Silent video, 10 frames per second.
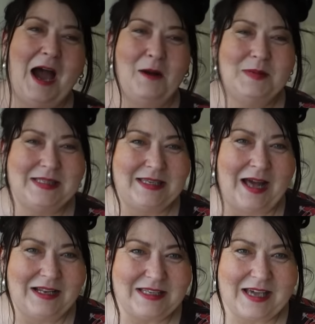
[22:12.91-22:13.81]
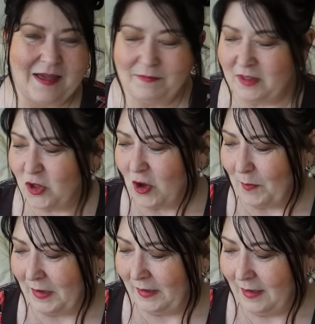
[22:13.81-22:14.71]
I was in Aldi getting my
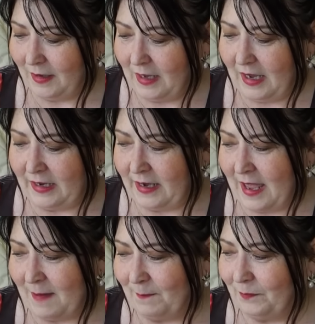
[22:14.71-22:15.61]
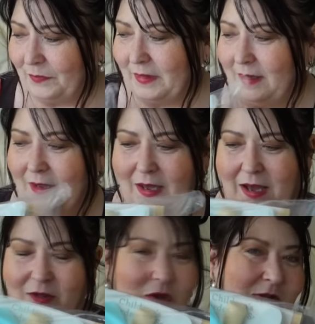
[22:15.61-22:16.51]
shopping and um,
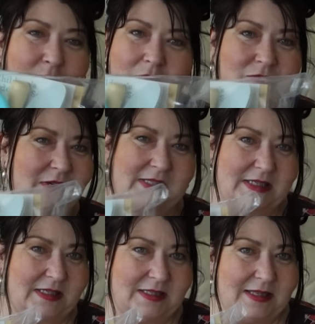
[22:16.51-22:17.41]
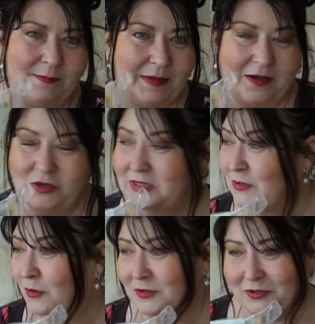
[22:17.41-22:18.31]
I just couldn't resist them. I
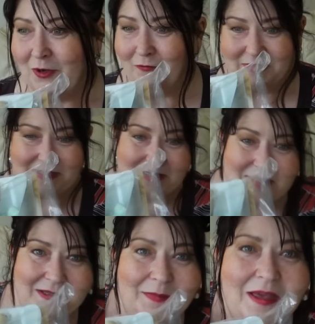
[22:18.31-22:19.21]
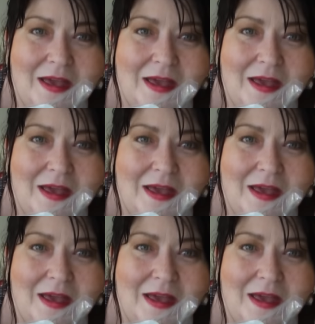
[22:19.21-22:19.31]
just could not resist them.